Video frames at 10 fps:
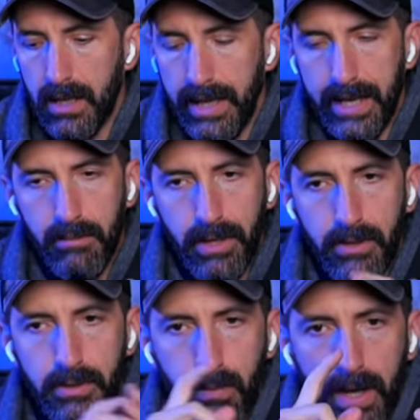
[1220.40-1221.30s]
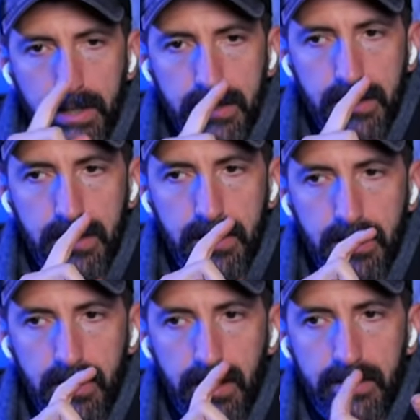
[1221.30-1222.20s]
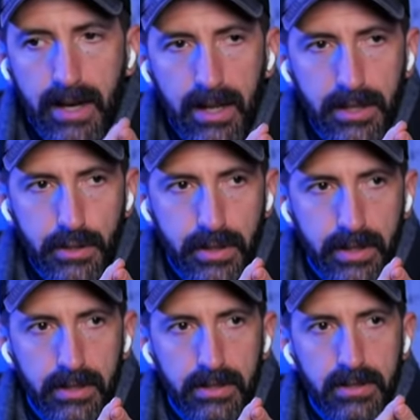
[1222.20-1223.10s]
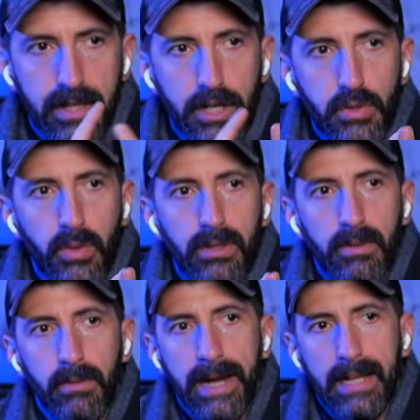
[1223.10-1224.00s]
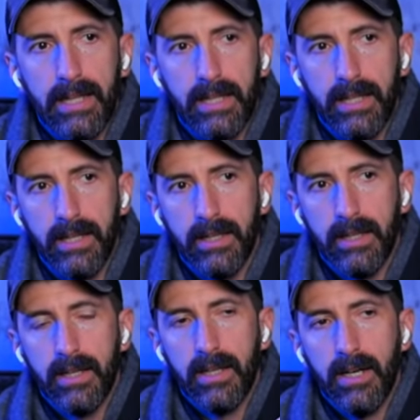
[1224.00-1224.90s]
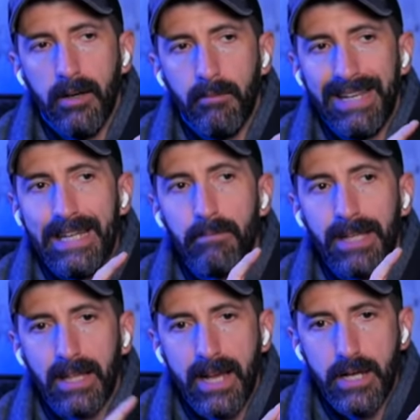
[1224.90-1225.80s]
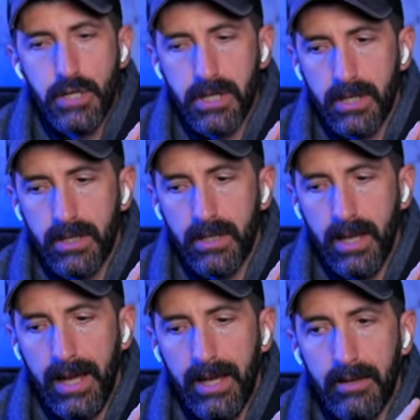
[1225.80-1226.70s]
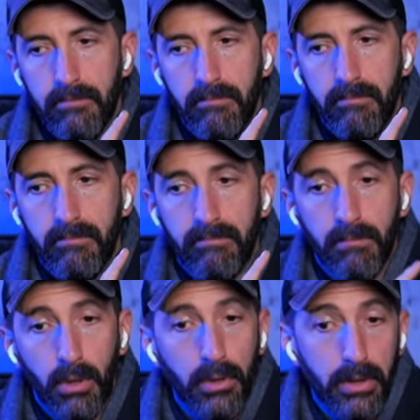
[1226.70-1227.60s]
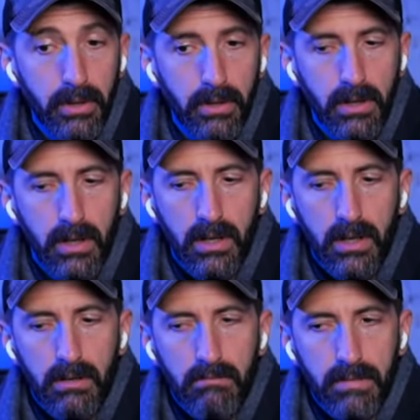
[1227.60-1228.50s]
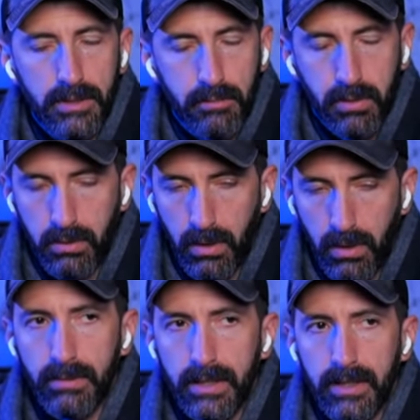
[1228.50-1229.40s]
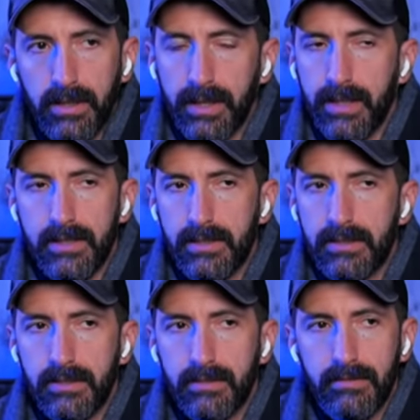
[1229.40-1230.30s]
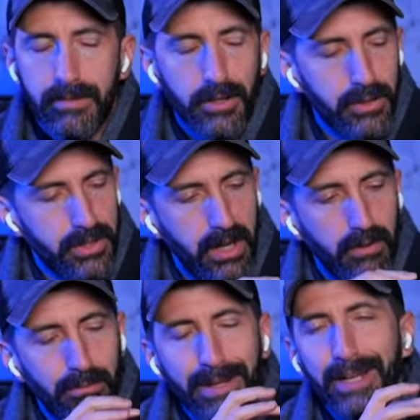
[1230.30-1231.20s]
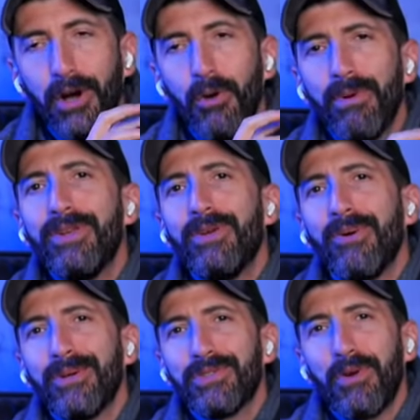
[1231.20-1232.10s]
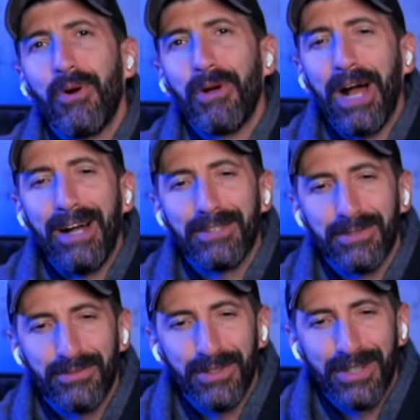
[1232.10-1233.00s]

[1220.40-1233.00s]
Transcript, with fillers: Anybody who's practicing idolatry, sexual immorality, manipulation, and murder is probably like those are several big open doors for all kinds of